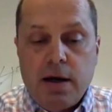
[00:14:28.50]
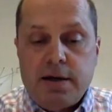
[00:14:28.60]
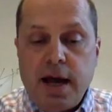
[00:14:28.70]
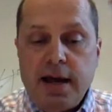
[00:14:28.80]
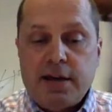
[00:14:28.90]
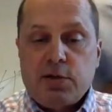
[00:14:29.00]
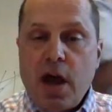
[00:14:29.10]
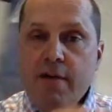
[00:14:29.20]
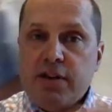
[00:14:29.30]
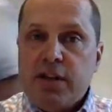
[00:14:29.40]
takes
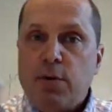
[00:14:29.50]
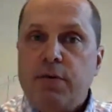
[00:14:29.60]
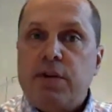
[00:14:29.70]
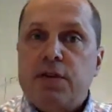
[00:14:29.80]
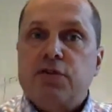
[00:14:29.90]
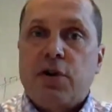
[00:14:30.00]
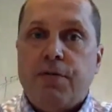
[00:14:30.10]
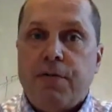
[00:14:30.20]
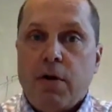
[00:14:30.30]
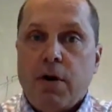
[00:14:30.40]
everything we've done so
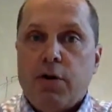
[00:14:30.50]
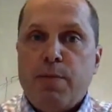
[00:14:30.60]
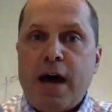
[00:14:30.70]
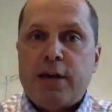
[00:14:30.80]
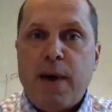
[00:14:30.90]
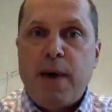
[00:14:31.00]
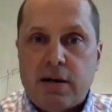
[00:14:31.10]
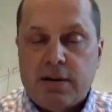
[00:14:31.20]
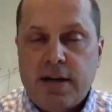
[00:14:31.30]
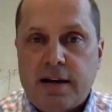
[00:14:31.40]
far, all the
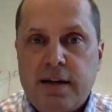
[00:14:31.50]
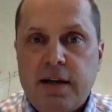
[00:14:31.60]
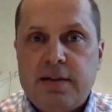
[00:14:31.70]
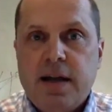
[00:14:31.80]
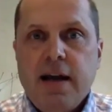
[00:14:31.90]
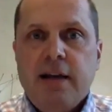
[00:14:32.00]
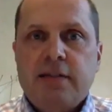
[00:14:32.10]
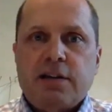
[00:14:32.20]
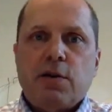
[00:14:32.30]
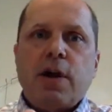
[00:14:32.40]
mathematical techniques, and
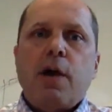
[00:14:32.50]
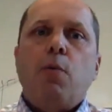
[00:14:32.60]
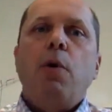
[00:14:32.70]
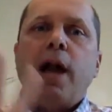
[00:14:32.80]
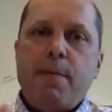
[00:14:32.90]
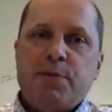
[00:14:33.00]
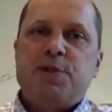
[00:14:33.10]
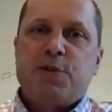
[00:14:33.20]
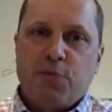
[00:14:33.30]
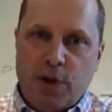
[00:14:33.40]
says, okay, what happens
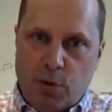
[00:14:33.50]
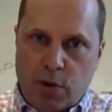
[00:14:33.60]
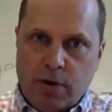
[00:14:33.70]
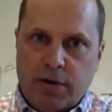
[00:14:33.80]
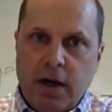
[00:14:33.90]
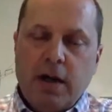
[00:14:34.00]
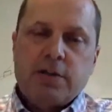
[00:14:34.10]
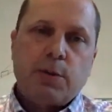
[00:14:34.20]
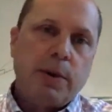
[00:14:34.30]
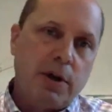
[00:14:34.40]
in the real world?
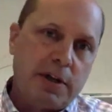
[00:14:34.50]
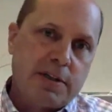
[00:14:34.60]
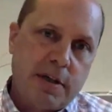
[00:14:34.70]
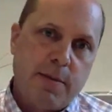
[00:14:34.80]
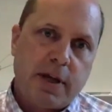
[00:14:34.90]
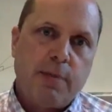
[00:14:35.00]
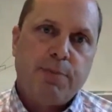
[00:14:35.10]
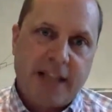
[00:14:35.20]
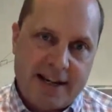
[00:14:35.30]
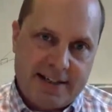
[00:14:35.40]
So we look at some of the
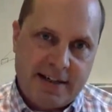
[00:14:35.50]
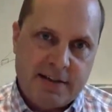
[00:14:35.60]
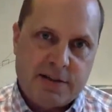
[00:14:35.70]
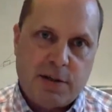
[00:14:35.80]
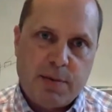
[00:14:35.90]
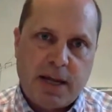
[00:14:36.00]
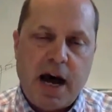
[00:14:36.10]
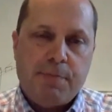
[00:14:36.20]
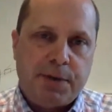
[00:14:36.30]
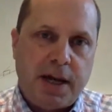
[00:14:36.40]
complexities, some of the
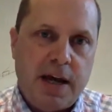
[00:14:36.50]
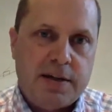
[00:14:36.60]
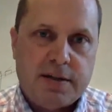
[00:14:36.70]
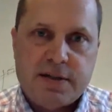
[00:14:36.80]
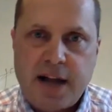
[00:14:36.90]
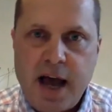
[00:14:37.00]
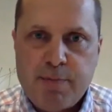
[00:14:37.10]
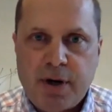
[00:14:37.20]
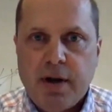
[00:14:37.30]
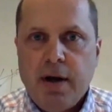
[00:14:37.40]
complications that
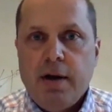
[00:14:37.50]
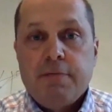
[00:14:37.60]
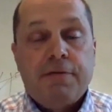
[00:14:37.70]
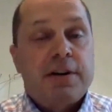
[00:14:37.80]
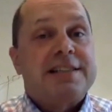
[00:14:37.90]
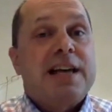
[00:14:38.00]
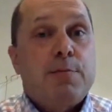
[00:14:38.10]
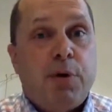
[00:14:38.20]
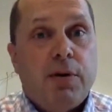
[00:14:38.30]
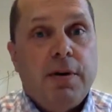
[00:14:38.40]
happen. For
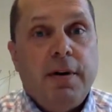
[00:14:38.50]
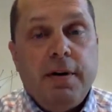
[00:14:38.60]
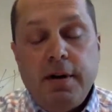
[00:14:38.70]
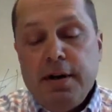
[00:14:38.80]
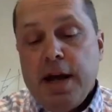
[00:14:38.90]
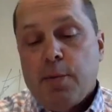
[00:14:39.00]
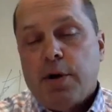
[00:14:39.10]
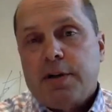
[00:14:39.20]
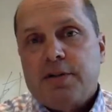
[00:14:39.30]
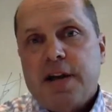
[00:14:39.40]
example, in
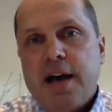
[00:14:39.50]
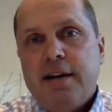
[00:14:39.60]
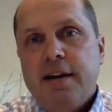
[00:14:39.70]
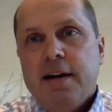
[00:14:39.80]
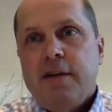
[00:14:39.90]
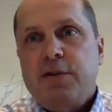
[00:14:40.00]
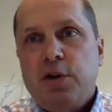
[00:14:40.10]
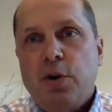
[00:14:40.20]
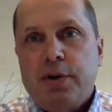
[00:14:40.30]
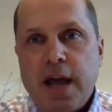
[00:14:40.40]
network design, if you
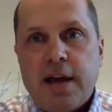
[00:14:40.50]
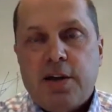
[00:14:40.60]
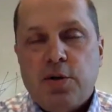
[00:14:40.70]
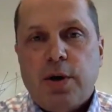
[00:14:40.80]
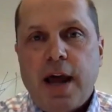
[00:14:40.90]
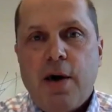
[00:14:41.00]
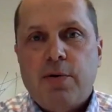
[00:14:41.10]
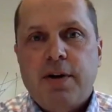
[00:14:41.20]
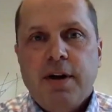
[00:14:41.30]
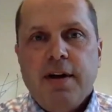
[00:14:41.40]
don't take into
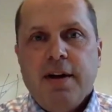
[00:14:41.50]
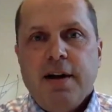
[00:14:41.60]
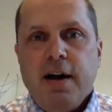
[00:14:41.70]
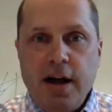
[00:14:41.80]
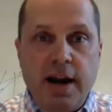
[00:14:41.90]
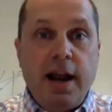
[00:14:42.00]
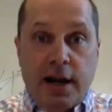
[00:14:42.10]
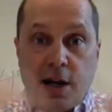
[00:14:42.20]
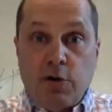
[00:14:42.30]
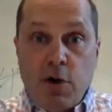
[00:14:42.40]
account,
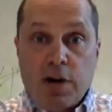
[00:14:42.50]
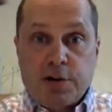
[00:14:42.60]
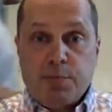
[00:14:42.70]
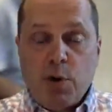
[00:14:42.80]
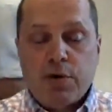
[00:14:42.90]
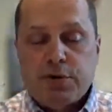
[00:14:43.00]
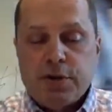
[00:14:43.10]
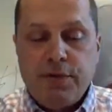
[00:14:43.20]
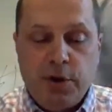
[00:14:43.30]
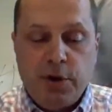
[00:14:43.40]
and it crosses borders,
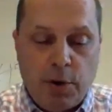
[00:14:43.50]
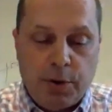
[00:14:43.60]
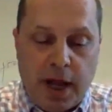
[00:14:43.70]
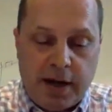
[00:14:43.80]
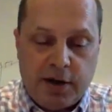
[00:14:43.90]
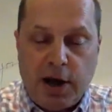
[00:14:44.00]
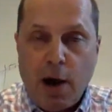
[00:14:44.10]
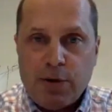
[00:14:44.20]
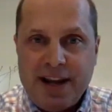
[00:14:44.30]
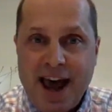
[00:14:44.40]
if you don't take into
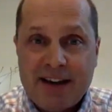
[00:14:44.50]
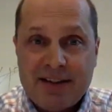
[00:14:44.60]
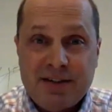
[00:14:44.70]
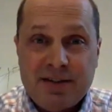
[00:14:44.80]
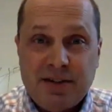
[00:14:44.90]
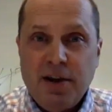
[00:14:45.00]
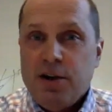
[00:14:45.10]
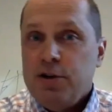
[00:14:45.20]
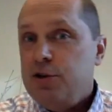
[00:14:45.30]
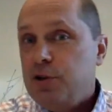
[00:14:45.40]
account taxes,
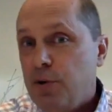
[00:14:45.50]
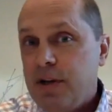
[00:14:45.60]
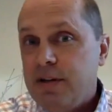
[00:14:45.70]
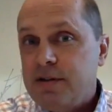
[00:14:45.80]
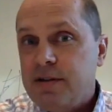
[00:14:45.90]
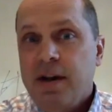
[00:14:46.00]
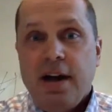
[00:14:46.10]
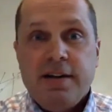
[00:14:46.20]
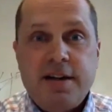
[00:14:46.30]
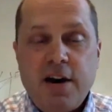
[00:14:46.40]
duties,
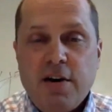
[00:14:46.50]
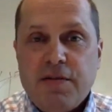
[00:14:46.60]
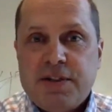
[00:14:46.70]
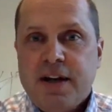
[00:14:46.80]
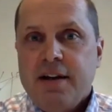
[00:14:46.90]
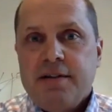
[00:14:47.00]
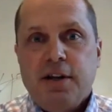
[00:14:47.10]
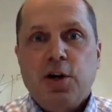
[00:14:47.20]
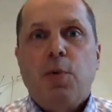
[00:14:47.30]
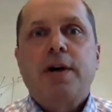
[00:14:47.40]
and tariffs,
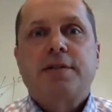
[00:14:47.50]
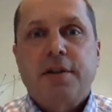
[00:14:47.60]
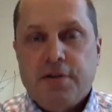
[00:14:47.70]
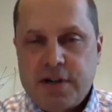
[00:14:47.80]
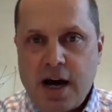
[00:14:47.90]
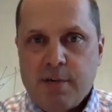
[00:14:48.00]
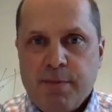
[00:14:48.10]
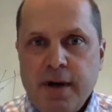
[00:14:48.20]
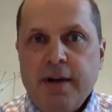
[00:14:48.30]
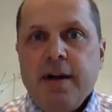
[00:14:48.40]
then you're wasting your time.
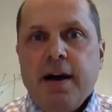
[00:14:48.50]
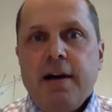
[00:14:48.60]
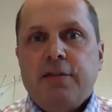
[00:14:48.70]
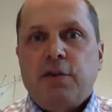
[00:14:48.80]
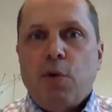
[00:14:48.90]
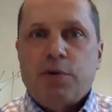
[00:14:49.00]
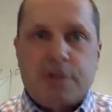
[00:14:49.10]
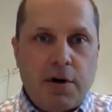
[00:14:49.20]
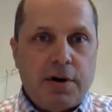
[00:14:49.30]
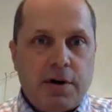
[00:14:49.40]
And so we'll
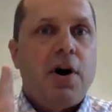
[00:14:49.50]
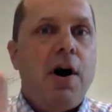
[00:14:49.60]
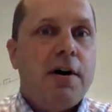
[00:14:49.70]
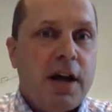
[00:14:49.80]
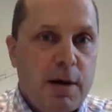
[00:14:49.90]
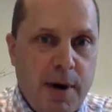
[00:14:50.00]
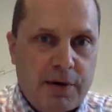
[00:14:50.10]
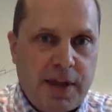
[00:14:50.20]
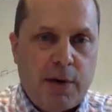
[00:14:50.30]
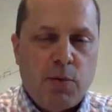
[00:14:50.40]
start talking
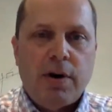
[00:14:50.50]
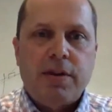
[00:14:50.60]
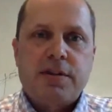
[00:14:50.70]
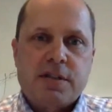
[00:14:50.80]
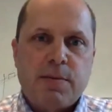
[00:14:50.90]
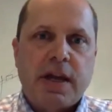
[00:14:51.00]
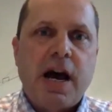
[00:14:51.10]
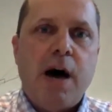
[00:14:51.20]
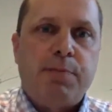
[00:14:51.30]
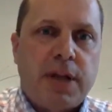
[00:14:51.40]
about that. What are some of
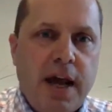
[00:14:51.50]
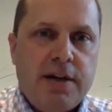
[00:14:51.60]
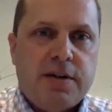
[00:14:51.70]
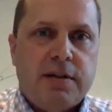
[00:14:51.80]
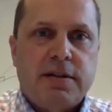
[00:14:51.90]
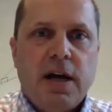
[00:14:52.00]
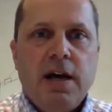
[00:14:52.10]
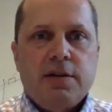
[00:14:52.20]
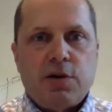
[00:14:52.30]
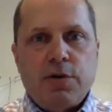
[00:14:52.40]
the complications?
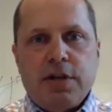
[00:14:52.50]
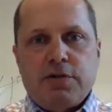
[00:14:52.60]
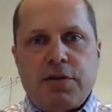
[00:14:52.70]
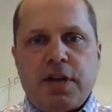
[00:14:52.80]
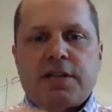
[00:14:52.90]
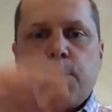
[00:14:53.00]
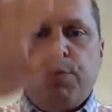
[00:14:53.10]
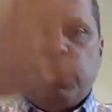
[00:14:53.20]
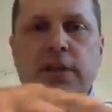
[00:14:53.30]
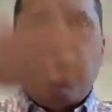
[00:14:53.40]
So these are things
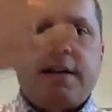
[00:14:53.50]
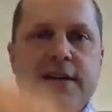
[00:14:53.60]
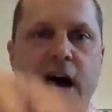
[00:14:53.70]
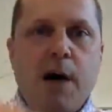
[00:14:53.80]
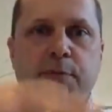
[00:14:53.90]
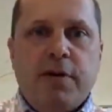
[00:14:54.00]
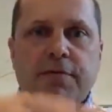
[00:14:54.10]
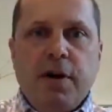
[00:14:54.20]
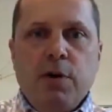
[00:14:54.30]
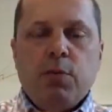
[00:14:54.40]
that build on top
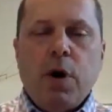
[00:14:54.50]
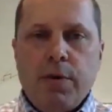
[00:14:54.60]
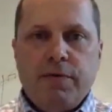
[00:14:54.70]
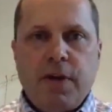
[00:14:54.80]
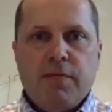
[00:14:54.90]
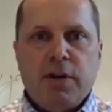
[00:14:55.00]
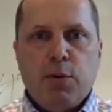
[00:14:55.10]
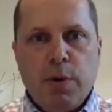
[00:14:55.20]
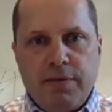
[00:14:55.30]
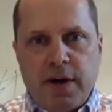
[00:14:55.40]
of what we've
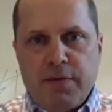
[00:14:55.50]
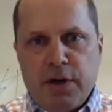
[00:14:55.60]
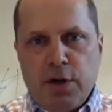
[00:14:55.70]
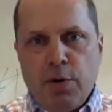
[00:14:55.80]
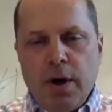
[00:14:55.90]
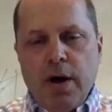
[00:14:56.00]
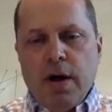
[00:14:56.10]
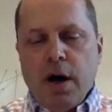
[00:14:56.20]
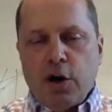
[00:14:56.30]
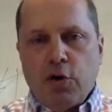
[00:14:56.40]
given you. We've given you
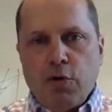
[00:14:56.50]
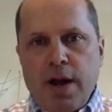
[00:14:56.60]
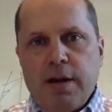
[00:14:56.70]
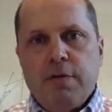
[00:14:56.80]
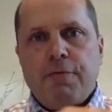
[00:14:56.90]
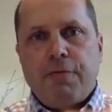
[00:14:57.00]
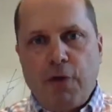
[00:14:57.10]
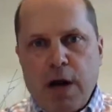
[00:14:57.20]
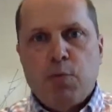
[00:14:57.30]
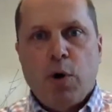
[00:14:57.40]
a great
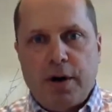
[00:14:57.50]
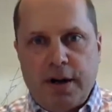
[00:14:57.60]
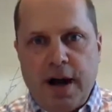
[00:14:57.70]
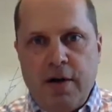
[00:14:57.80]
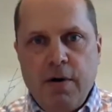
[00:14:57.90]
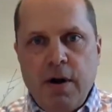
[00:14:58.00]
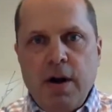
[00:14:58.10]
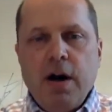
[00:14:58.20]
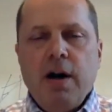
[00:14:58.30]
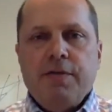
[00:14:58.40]
framework now
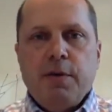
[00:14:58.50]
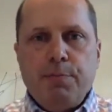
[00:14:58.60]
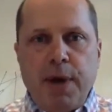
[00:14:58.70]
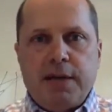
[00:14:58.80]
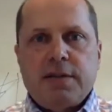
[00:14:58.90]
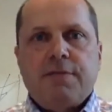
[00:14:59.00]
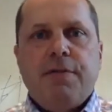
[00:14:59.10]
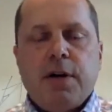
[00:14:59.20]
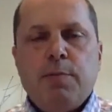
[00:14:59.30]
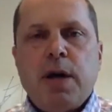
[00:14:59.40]
of the
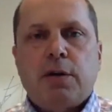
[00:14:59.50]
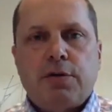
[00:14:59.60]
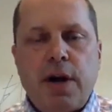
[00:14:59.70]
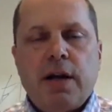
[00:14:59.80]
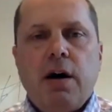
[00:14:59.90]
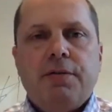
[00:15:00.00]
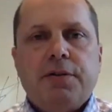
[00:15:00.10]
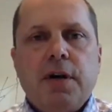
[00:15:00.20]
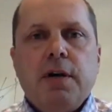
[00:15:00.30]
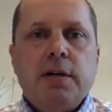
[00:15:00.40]
basic fundamental
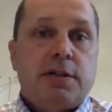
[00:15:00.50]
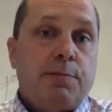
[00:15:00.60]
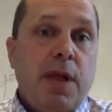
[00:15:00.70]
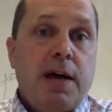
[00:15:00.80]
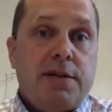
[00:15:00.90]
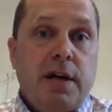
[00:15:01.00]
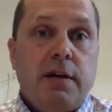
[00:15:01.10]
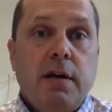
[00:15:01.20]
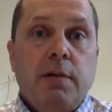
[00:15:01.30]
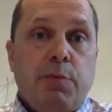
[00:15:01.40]
trade-offs in supply
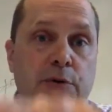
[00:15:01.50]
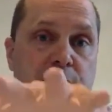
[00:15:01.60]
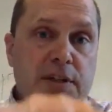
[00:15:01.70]
chain, both in